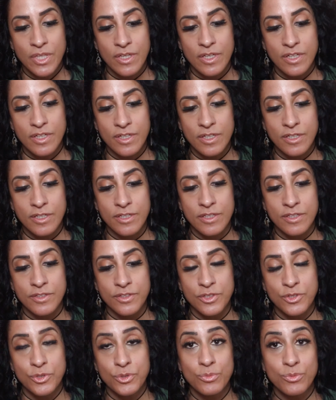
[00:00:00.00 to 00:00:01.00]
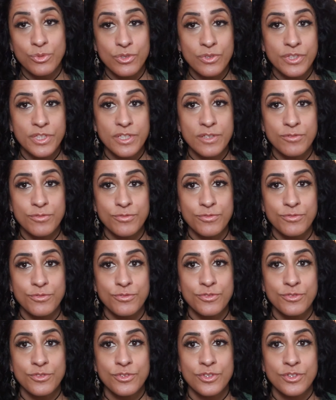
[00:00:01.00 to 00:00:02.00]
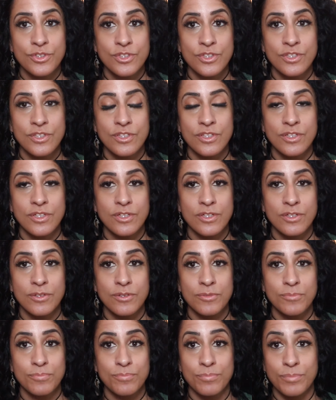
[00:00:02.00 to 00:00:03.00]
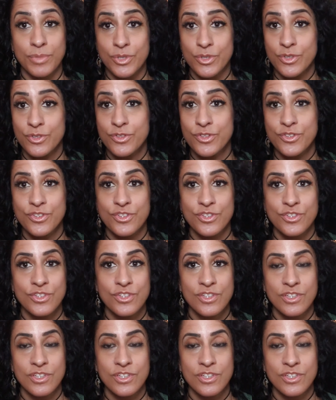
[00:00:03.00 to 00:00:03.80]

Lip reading: you will give birth.